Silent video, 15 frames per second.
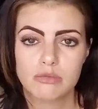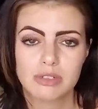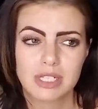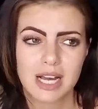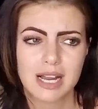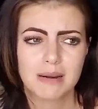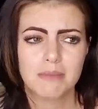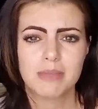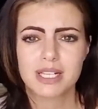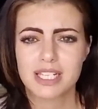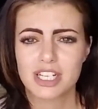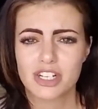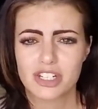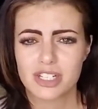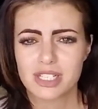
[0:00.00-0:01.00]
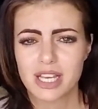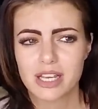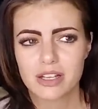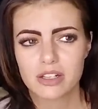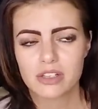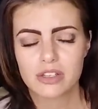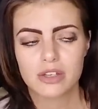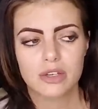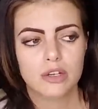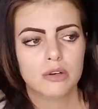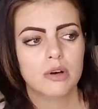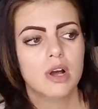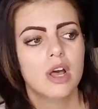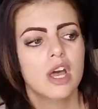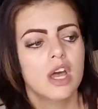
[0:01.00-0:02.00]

was kind of missing her tail too.